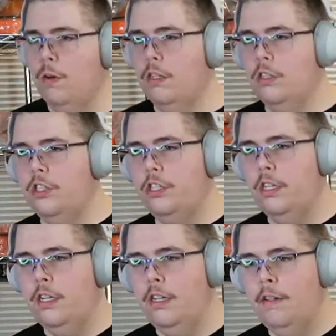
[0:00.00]
orange.
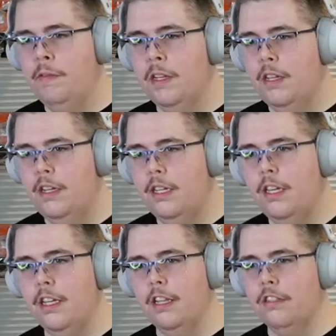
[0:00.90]

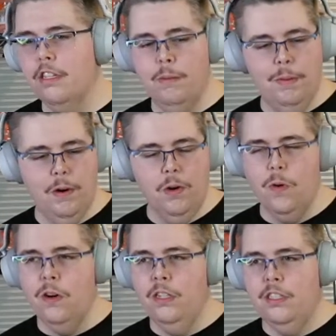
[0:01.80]
It looks a little bit more
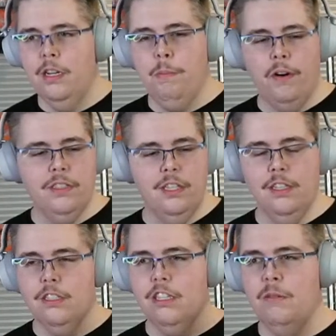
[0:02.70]
orange. In person, it
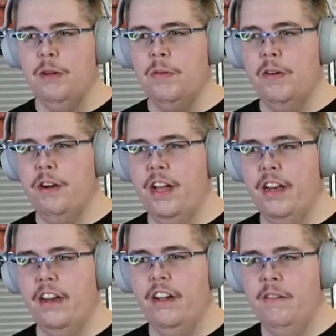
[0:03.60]
looks a little bit more
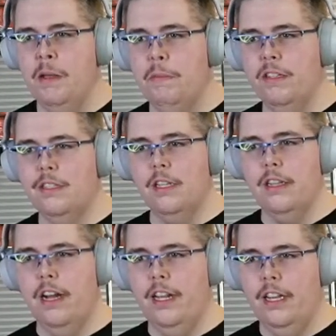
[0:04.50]
red, but it's the
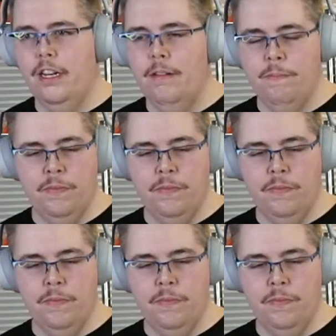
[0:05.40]
lighting.